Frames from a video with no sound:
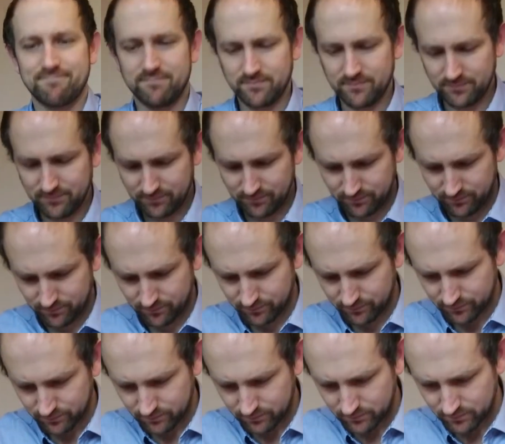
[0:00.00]

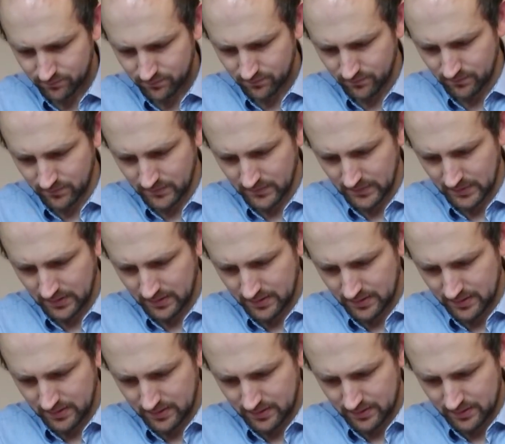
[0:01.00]

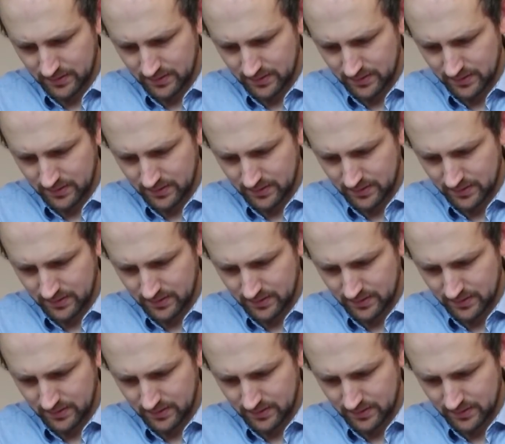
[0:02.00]
No one is speaking in this clip.